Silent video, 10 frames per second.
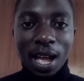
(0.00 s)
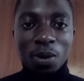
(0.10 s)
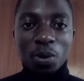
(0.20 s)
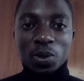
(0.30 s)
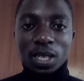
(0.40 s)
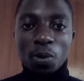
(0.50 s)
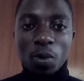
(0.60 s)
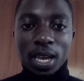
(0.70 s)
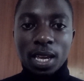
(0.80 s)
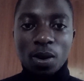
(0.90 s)
along the
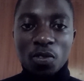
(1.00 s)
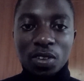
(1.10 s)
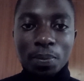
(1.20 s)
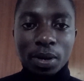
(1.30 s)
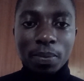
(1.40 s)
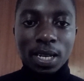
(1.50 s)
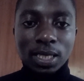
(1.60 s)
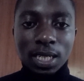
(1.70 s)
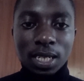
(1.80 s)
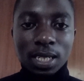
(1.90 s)
way of
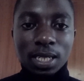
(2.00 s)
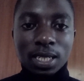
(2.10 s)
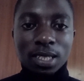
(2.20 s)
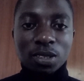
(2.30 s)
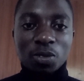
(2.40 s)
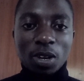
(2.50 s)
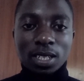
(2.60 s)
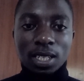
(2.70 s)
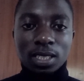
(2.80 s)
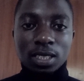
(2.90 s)
implementing the
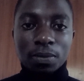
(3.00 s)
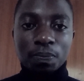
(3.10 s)
strategy.